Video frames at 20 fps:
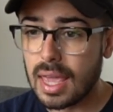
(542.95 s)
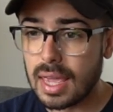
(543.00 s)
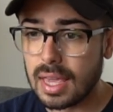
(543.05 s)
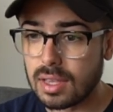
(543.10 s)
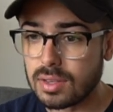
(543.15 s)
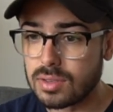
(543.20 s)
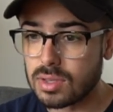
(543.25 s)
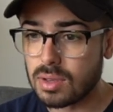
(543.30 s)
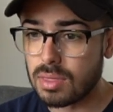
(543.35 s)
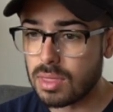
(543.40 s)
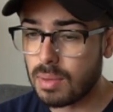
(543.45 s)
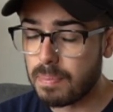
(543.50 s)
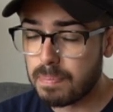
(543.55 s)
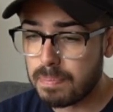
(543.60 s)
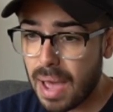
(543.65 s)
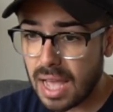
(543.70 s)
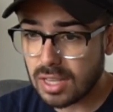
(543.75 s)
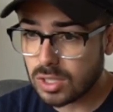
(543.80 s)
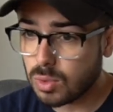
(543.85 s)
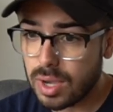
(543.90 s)
is the
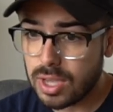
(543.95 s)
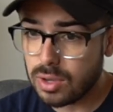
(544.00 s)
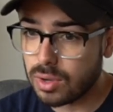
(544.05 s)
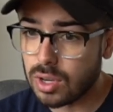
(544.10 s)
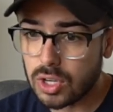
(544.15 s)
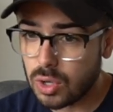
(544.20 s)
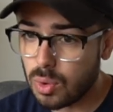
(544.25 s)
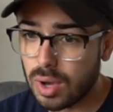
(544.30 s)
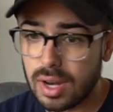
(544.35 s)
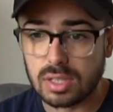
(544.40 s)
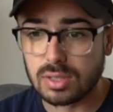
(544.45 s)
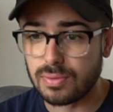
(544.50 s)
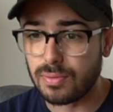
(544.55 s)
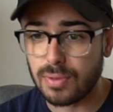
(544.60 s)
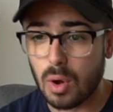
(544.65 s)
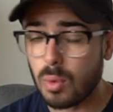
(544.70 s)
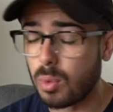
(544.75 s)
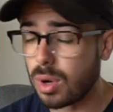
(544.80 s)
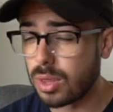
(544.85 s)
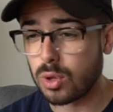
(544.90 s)
best way you can do it,
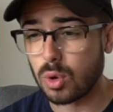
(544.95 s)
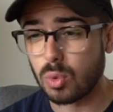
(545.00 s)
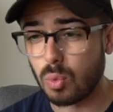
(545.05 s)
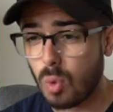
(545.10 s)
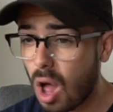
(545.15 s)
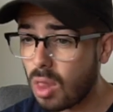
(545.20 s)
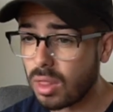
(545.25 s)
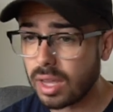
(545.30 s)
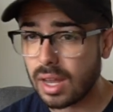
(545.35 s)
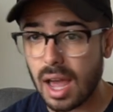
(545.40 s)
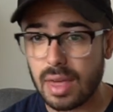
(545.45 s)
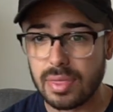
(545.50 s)
vote with your wallet.